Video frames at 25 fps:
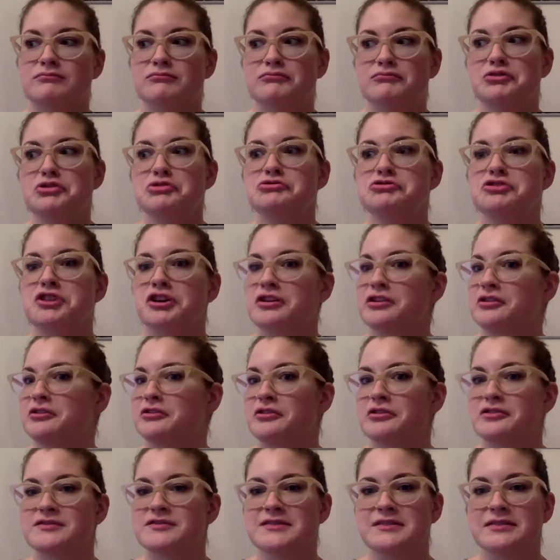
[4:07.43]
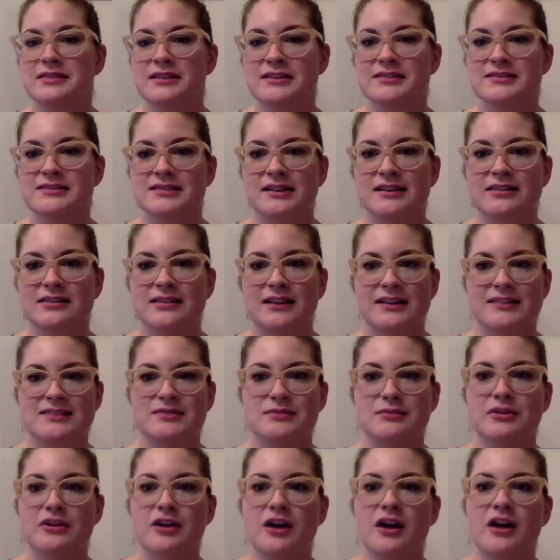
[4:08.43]
news articles and things like that. So
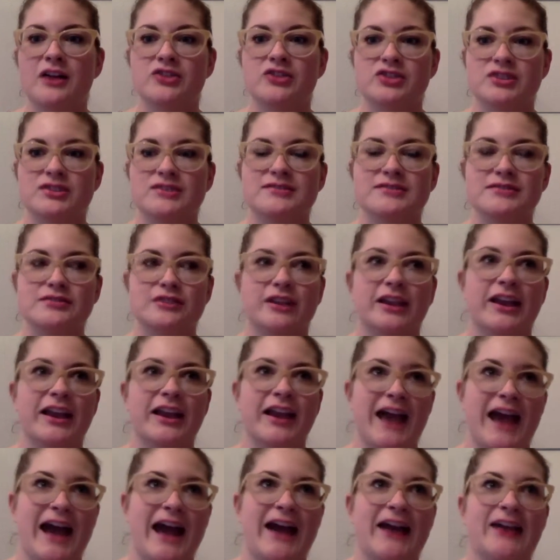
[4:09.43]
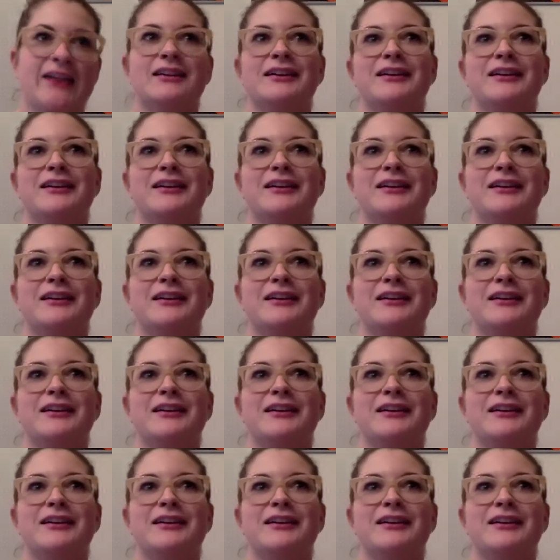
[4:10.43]
we're not just looking at